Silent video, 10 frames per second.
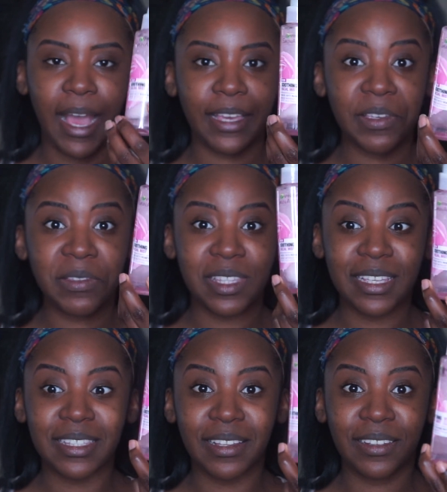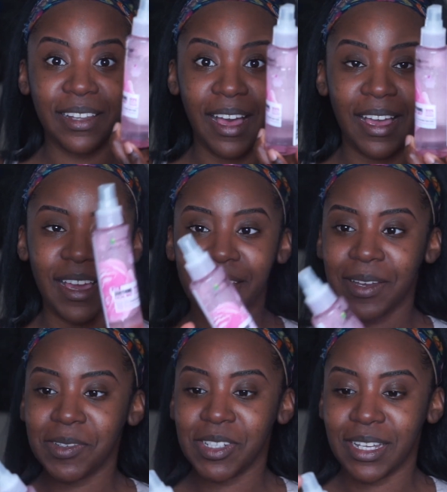I use this a lot at
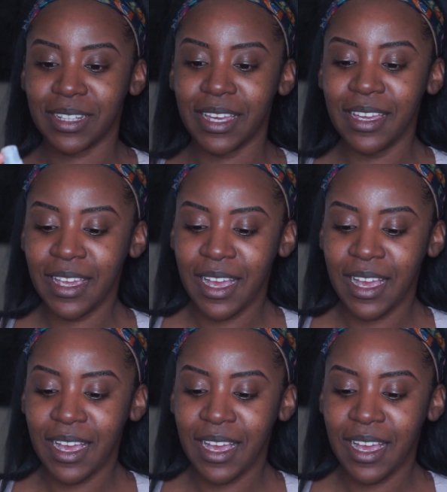Coachella,